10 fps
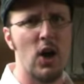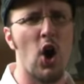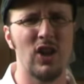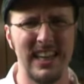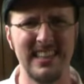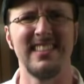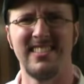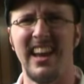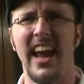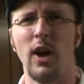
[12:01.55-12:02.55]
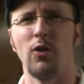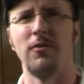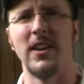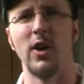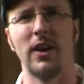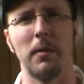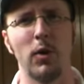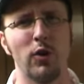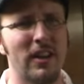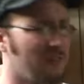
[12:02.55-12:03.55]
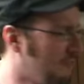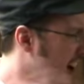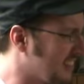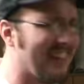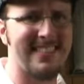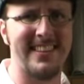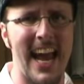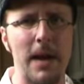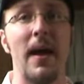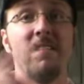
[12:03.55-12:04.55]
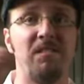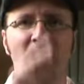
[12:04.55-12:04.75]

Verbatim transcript: All I can say, angry video game nerd, is fuck this game and